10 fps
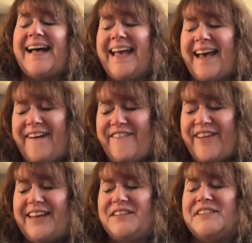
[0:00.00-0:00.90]
I have
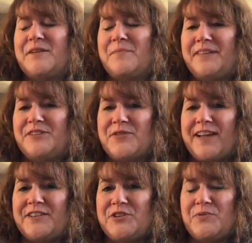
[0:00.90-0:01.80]
had some
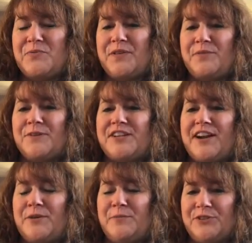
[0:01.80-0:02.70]
interaction with
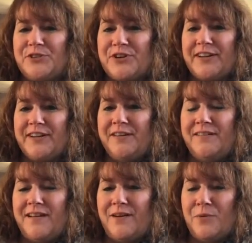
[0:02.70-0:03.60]
retired
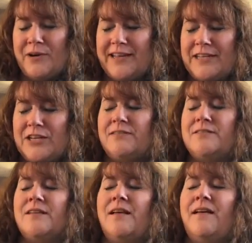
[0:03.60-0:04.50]
military working
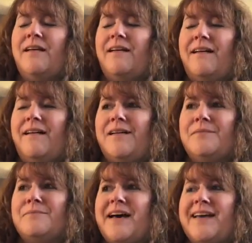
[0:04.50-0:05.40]
dogs.
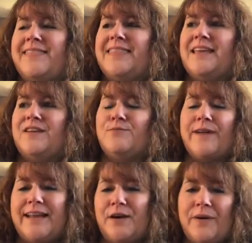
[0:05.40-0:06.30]
I think
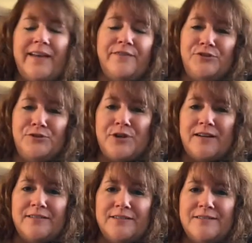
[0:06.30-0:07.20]
right now I have 2
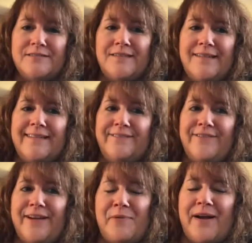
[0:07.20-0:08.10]
dogs, and if
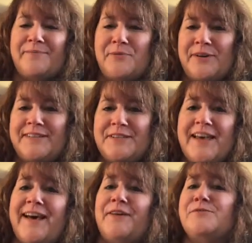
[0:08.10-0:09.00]
I brought more into the
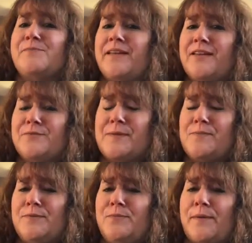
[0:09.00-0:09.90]
house, my husband
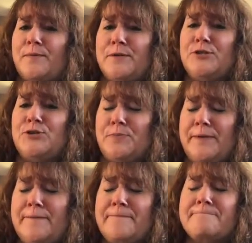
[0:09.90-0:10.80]
would probably shoot
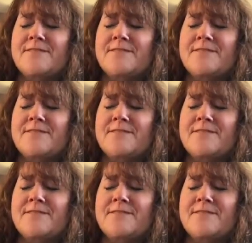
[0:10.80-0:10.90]
me.